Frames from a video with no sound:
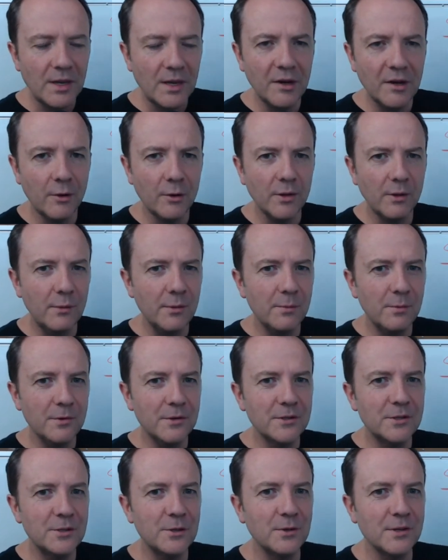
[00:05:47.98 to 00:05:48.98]
you know let me
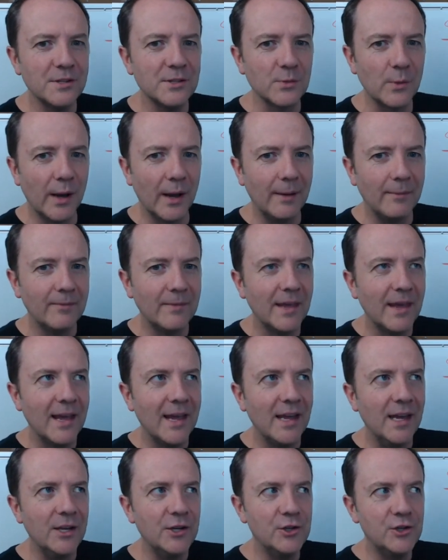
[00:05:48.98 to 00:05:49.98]
put it to you this way
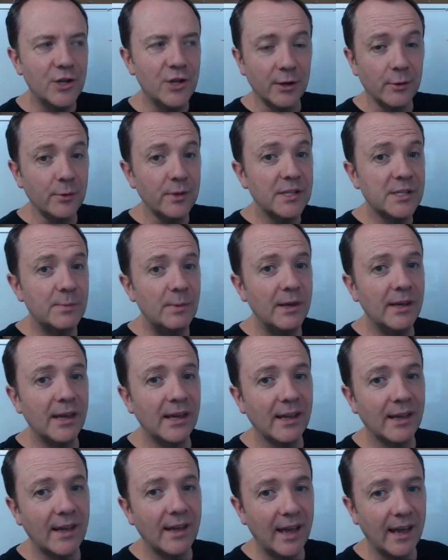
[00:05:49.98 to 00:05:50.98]
generally
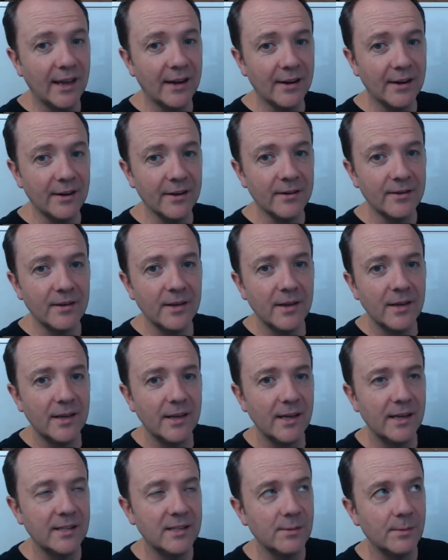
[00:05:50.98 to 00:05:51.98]
speaking in canada
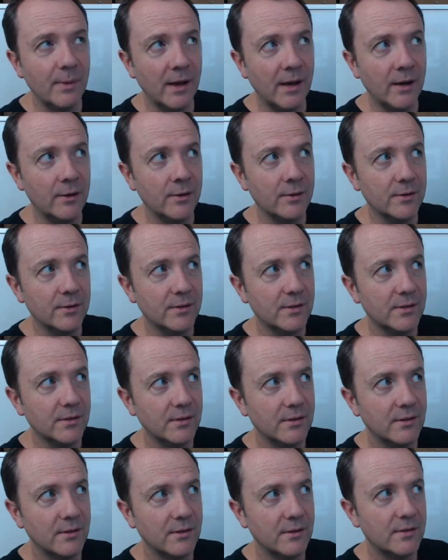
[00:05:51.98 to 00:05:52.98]
it's about
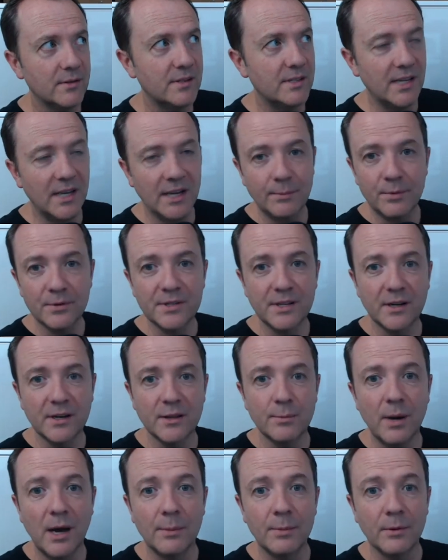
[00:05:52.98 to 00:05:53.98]
10% of
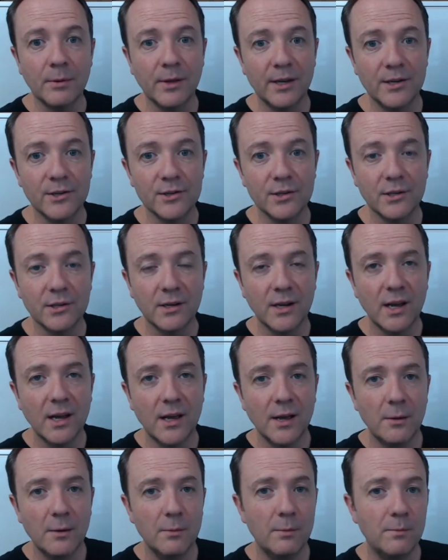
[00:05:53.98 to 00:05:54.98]
the population
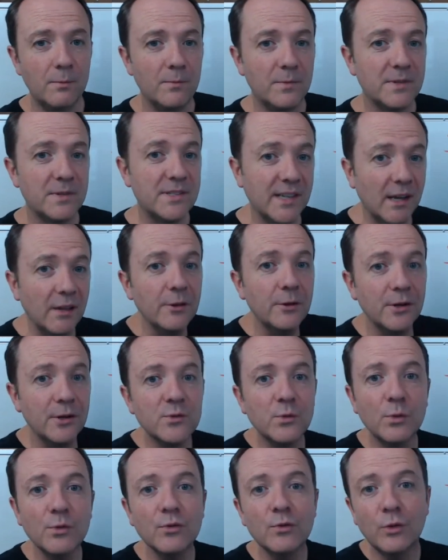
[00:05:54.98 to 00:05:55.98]

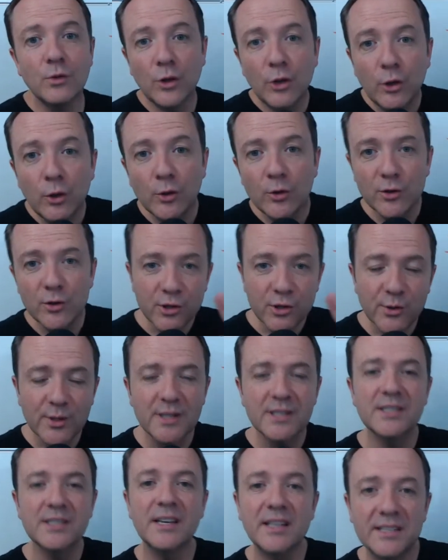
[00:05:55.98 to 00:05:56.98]
sellers will
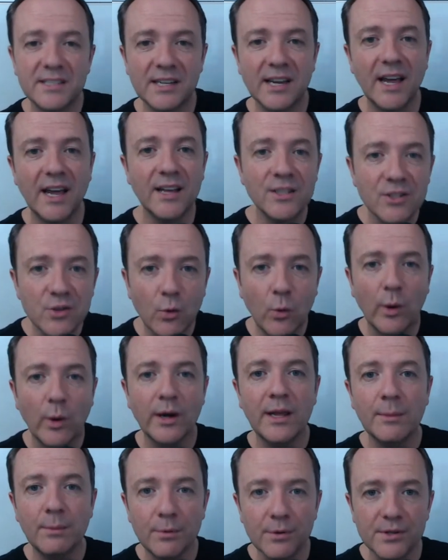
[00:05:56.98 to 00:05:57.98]
usually see 10
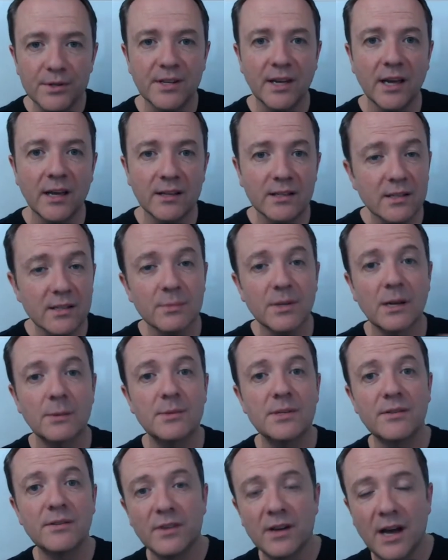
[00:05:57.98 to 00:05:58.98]
20%
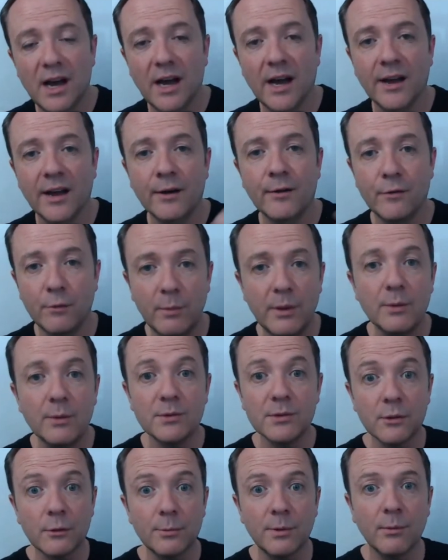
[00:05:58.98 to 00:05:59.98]
sometimes even higher for me it
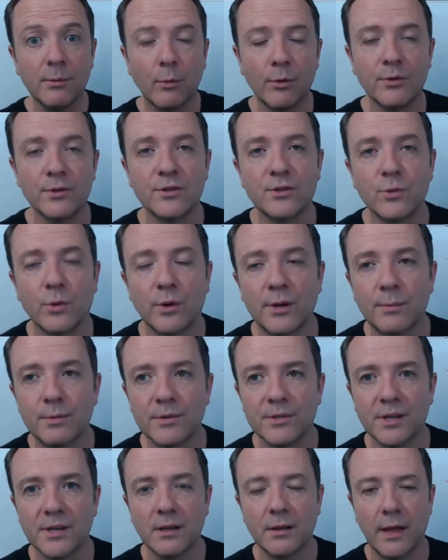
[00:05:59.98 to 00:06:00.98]
was a little bit more than
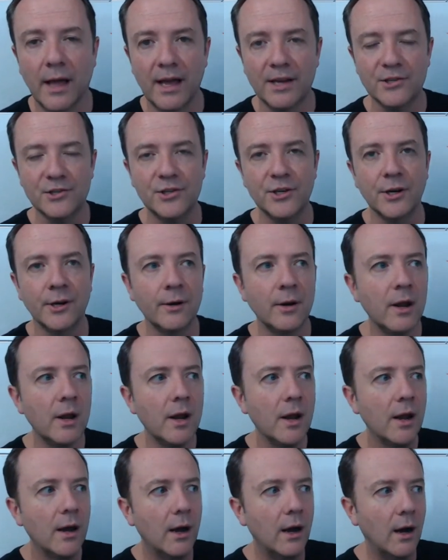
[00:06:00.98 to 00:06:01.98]
20% last year
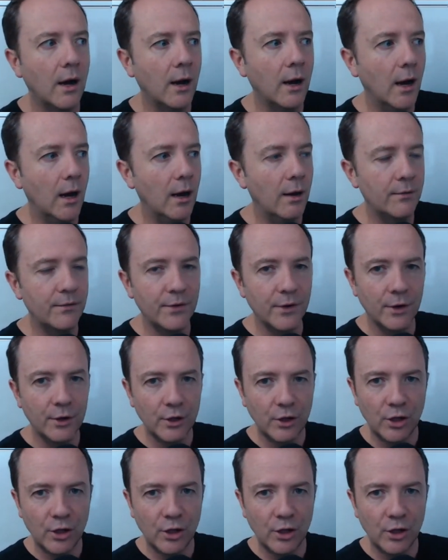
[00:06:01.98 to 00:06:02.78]
uh, of their